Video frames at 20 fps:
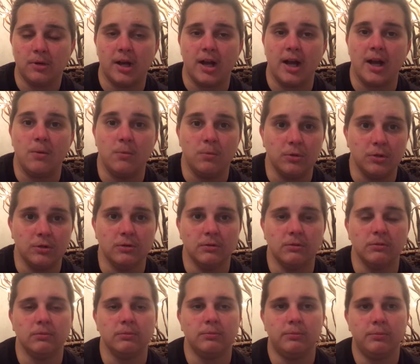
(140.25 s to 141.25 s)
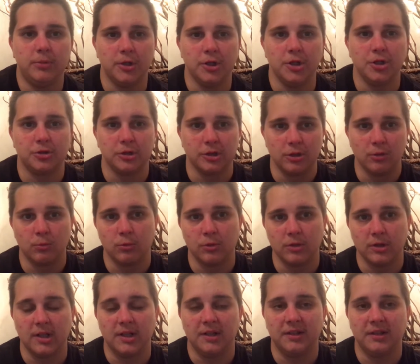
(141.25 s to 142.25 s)
I will put trigger
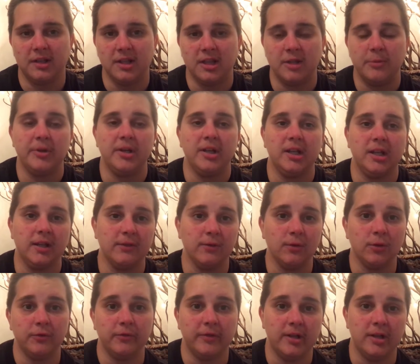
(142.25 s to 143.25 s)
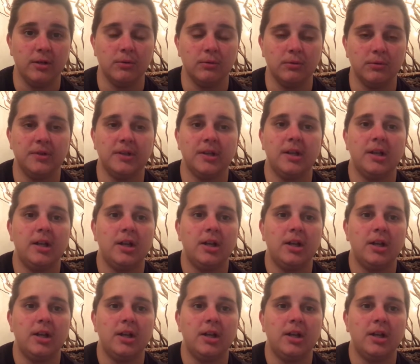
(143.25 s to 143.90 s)
warnings at the beginning of those videos,